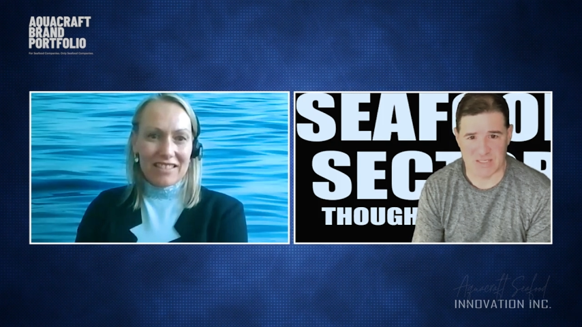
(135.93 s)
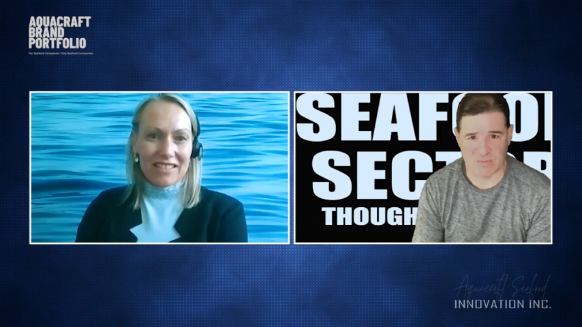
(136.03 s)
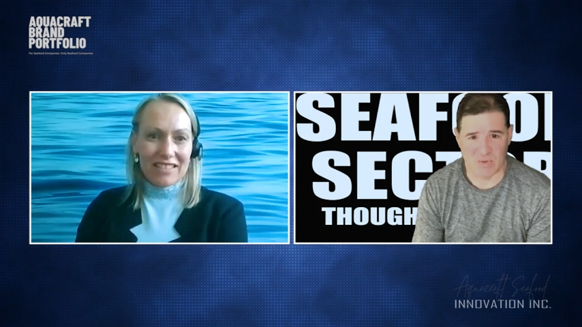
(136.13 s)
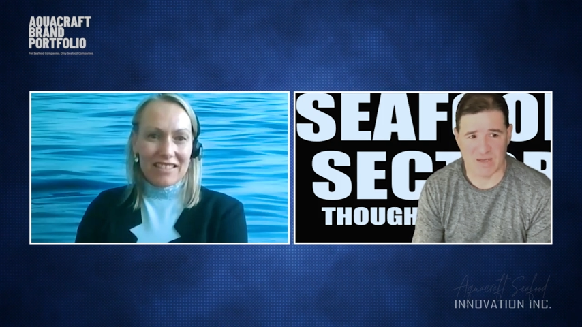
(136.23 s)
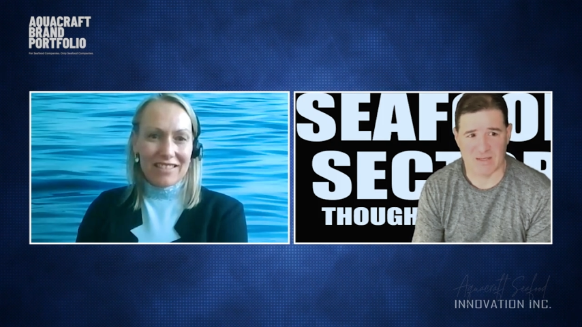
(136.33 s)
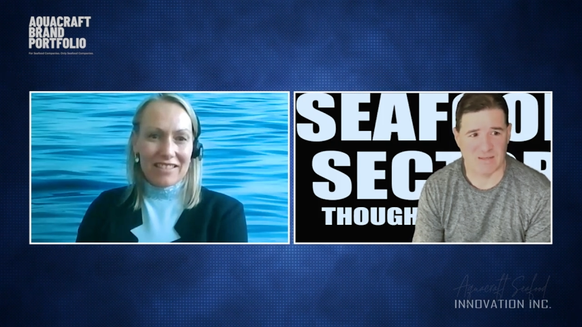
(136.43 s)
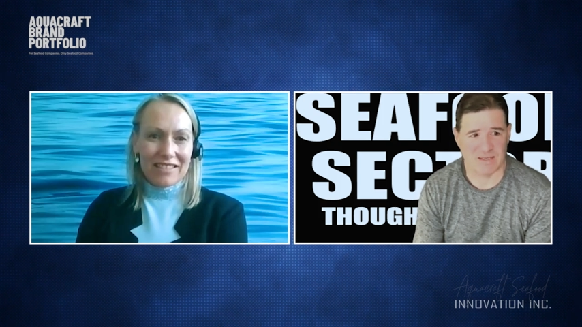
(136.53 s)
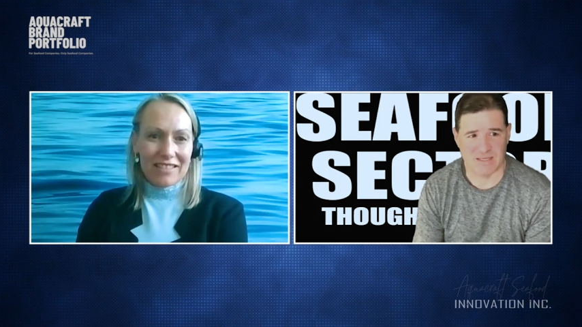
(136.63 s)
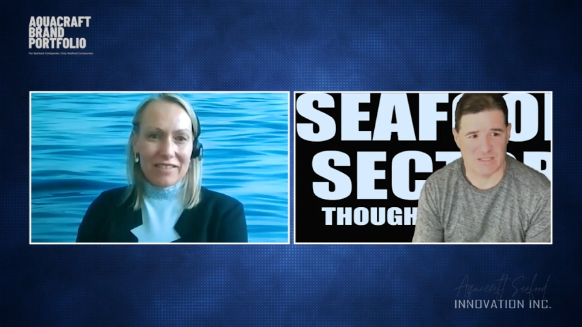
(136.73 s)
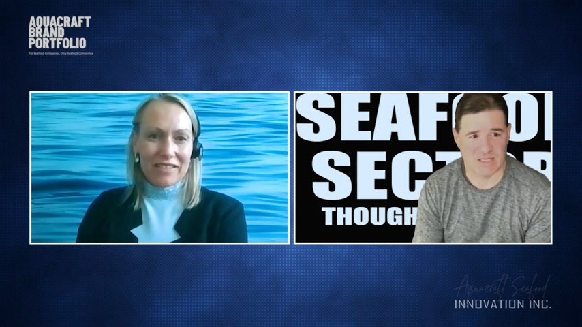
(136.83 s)
Speaker 1: Why don't you, can
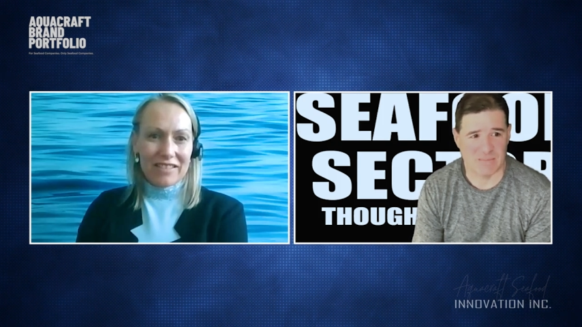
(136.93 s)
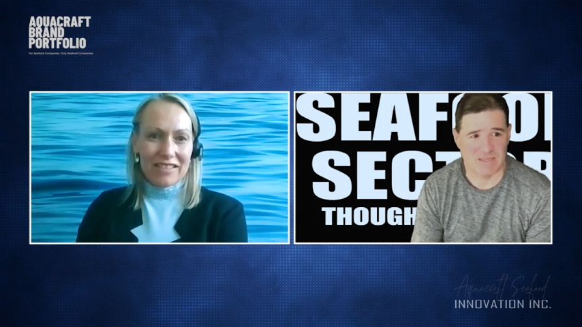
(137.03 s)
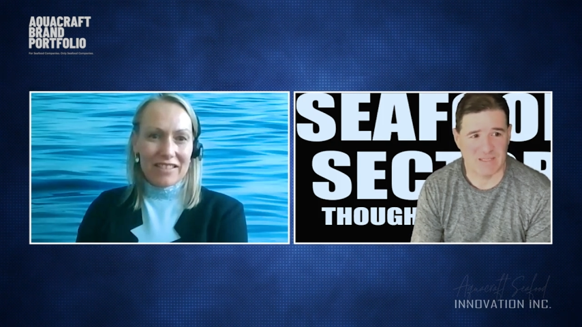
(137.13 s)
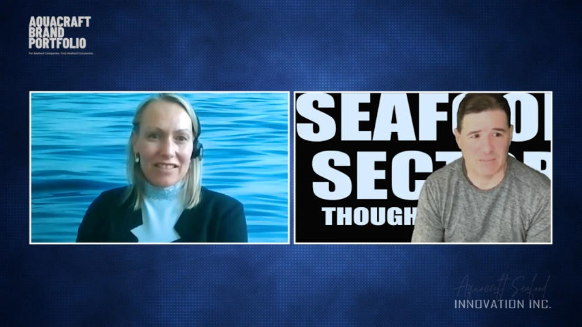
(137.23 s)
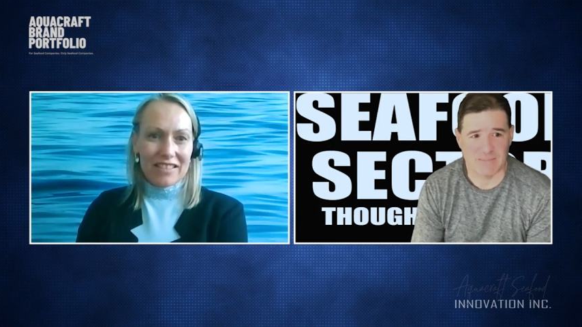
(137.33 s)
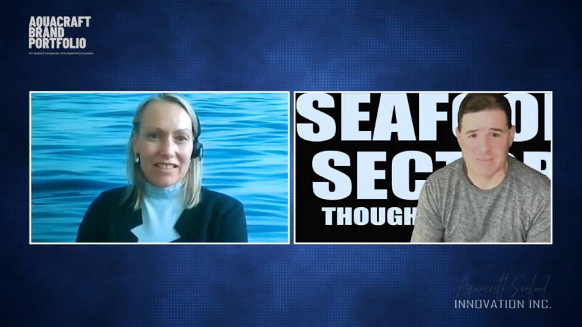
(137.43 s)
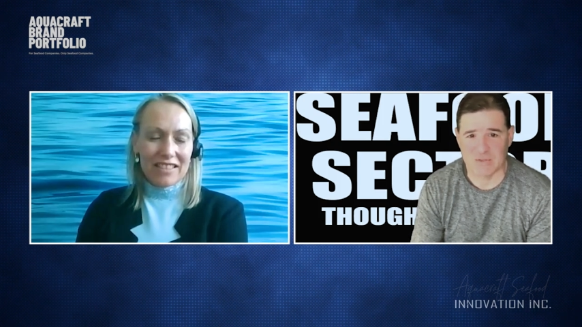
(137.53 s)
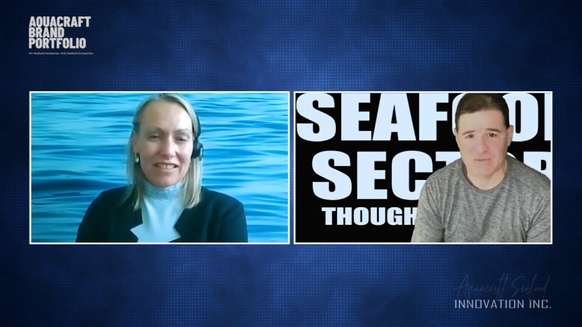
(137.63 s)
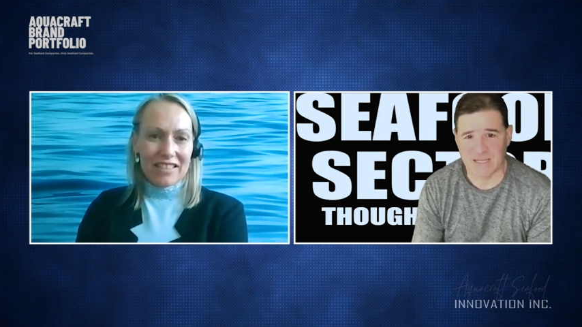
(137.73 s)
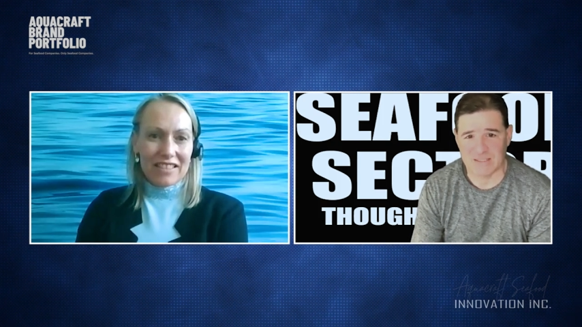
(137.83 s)
you tell me a little bit about
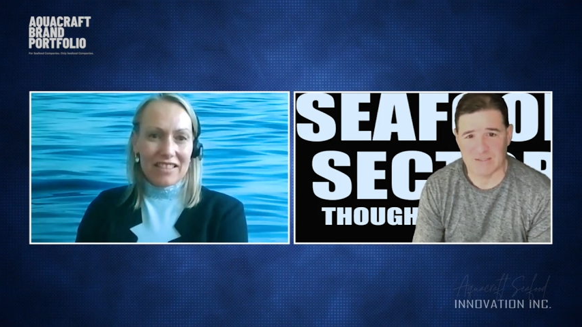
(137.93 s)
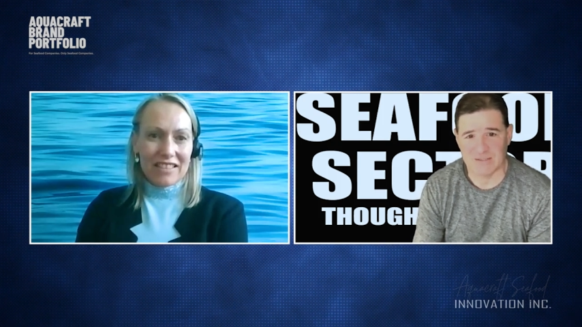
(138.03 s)
that?